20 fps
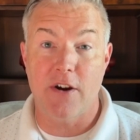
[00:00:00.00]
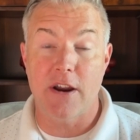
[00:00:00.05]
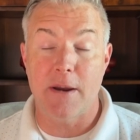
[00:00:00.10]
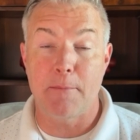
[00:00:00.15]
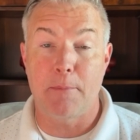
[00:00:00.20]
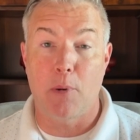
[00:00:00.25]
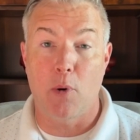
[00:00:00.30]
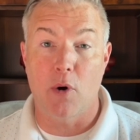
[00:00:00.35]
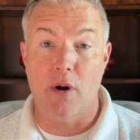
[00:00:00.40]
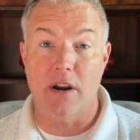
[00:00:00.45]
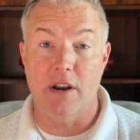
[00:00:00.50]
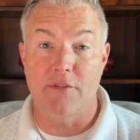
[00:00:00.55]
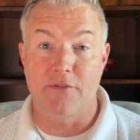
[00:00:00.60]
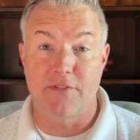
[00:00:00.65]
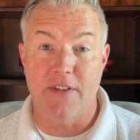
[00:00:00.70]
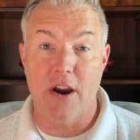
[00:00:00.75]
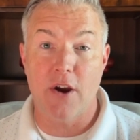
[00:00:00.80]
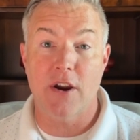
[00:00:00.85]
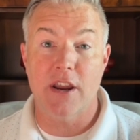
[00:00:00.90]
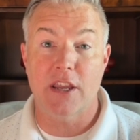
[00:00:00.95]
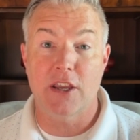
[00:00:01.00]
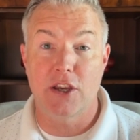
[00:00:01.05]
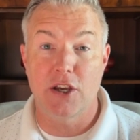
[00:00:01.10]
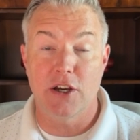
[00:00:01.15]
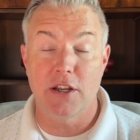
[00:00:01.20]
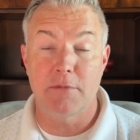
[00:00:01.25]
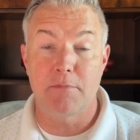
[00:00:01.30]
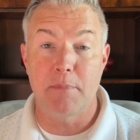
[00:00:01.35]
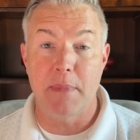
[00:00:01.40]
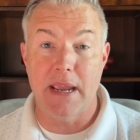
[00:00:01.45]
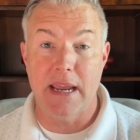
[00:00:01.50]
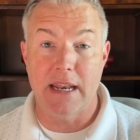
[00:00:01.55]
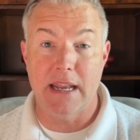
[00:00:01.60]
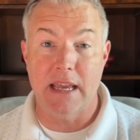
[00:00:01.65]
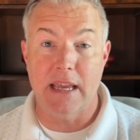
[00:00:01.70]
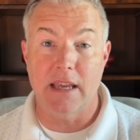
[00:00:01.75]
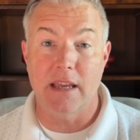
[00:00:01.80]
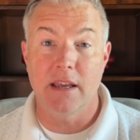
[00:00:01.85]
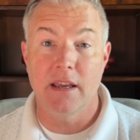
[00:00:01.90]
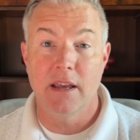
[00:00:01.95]
important, a very good
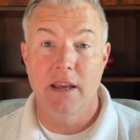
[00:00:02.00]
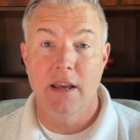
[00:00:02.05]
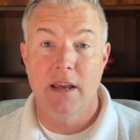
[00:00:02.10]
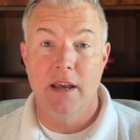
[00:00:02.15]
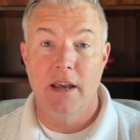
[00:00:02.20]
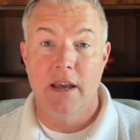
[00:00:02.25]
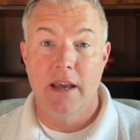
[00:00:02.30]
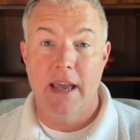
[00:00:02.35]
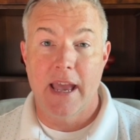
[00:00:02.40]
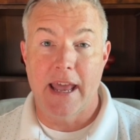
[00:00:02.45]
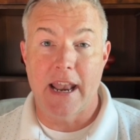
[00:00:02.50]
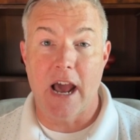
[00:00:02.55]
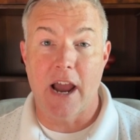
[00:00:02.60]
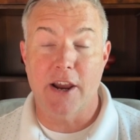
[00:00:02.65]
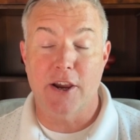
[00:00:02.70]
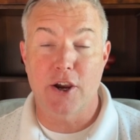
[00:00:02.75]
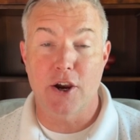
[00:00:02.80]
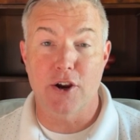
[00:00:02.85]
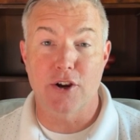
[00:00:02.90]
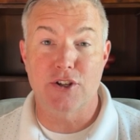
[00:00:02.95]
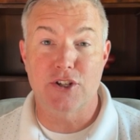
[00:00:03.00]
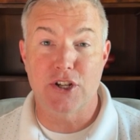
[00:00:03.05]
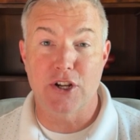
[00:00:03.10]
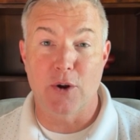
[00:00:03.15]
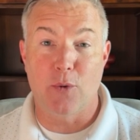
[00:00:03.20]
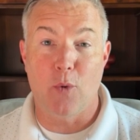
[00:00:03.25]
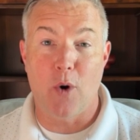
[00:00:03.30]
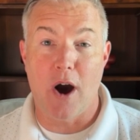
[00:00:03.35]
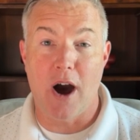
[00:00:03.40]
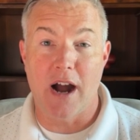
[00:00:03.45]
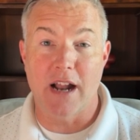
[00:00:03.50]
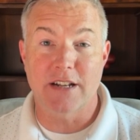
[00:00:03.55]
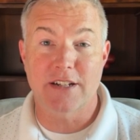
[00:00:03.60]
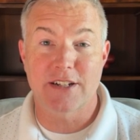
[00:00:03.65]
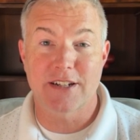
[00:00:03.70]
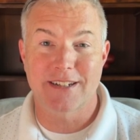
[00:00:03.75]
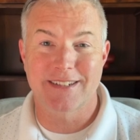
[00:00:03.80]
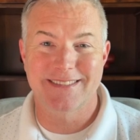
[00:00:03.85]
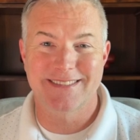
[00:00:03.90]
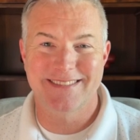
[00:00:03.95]
meeting, and I encourage you to
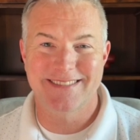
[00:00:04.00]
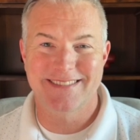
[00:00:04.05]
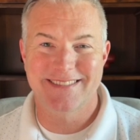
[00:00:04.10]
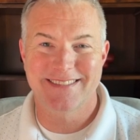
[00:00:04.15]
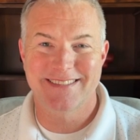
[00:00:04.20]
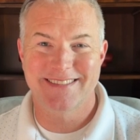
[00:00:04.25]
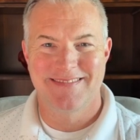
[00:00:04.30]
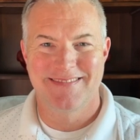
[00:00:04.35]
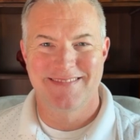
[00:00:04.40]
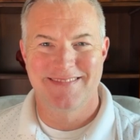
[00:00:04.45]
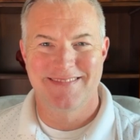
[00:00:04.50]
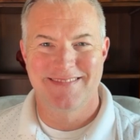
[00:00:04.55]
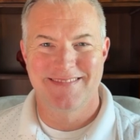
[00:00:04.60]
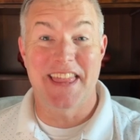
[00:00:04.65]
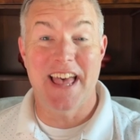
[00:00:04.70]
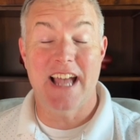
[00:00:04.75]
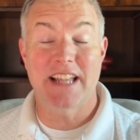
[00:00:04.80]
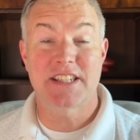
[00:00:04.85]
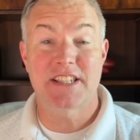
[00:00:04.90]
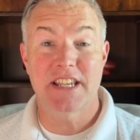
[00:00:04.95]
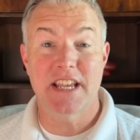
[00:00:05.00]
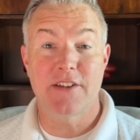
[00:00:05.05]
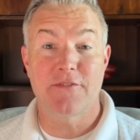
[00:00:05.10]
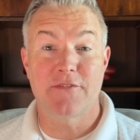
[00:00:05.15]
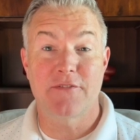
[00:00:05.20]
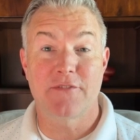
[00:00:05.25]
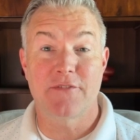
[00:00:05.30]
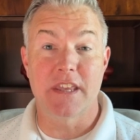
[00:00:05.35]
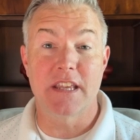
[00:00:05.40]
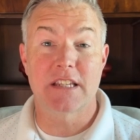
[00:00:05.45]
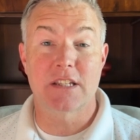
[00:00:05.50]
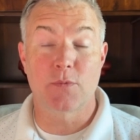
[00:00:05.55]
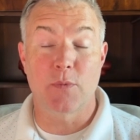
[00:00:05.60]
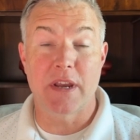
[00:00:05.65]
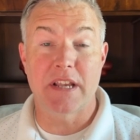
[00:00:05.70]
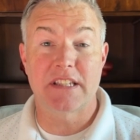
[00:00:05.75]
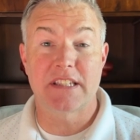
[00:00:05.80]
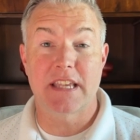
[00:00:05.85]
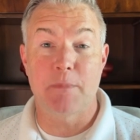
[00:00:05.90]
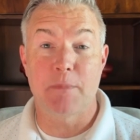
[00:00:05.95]
watch. That's it for this
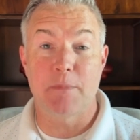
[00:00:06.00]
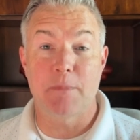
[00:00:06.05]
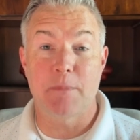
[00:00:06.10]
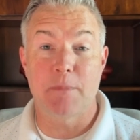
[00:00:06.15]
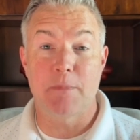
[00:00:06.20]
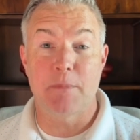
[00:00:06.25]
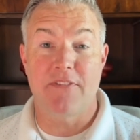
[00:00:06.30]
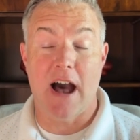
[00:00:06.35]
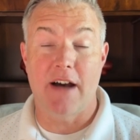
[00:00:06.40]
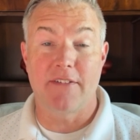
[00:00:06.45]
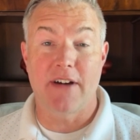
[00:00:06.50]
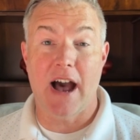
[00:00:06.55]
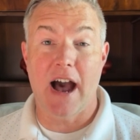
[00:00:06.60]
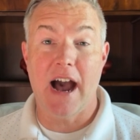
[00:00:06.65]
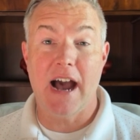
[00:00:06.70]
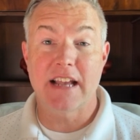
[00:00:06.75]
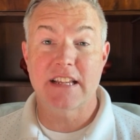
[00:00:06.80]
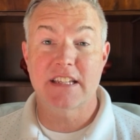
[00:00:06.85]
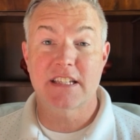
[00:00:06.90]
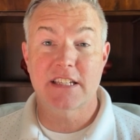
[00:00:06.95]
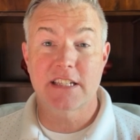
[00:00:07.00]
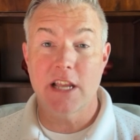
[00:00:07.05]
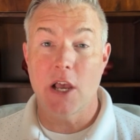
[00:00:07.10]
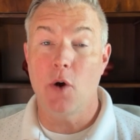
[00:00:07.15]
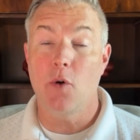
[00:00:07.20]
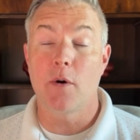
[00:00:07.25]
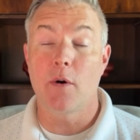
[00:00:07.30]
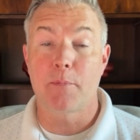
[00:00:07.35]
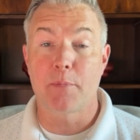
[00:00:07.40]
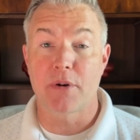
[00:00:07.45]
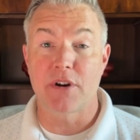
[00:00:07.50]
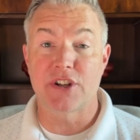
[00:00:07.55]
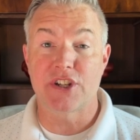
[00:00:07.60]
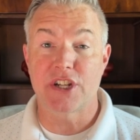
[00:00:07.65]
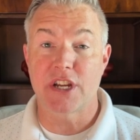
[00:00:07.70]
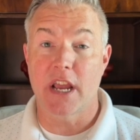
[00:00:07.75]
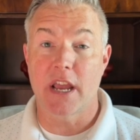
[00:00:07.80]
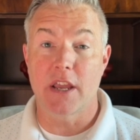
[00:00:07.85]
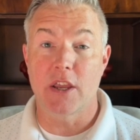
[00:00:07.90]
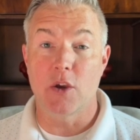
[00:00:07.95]
week's Give Me 5. I so
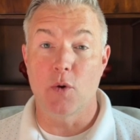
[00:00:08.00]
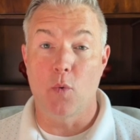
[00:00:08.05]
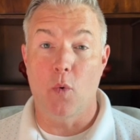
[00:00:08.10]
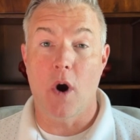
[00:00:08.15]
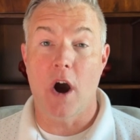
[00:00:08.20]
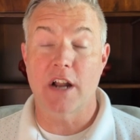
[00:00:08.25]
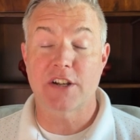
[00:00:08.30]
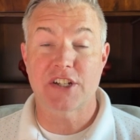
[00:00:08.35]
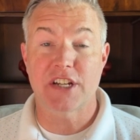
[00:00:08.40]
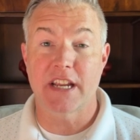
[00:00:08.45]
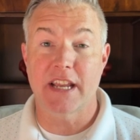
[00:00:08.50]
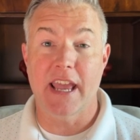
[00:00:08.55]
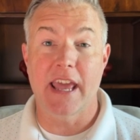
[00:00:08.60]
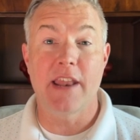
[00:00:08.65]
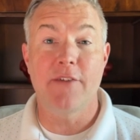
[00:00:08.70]
appreciate you watching. And